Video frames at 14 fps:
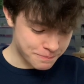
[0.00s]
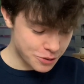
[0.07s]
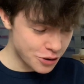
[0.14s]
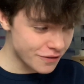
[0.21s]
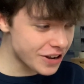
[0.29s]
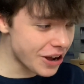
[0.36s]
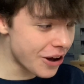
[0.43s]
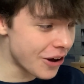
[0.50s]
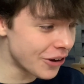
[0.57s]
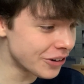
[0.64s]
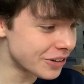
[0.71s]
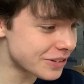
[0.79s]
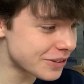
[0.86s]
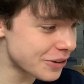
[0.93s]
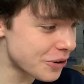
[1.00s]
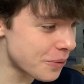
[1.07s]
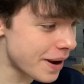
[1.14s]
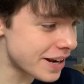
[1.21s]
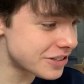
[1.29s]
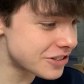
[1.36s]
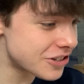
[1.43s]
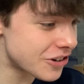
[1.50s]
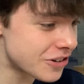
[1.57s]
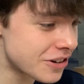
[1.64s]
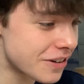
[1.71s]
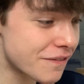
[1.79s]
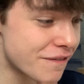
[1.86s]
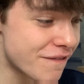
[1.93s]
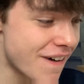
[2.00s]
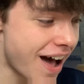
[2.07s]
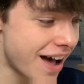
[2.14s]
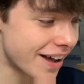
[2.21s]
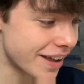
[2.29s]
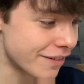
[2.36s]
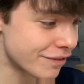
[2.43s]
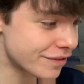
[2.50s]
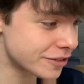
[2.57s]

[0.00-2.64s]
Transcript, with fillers: Moving on to question five.